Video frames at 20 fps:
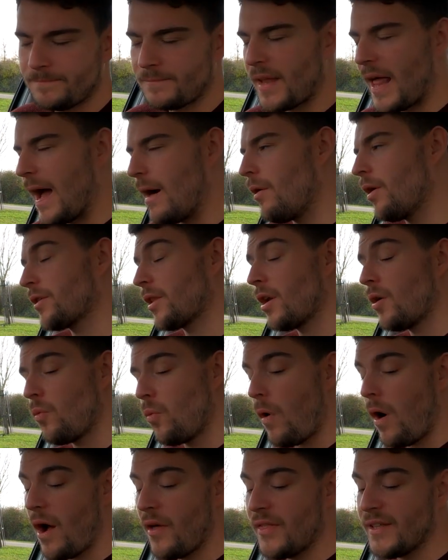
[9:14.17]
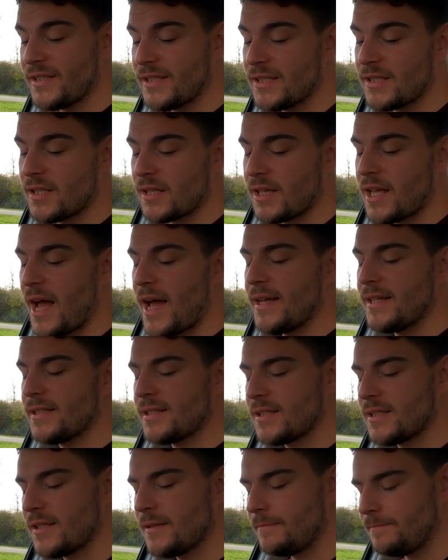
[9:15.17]
Now, I don't know why this is the
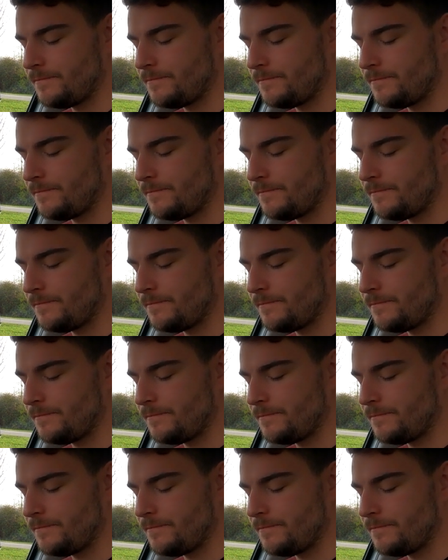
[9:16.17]
case.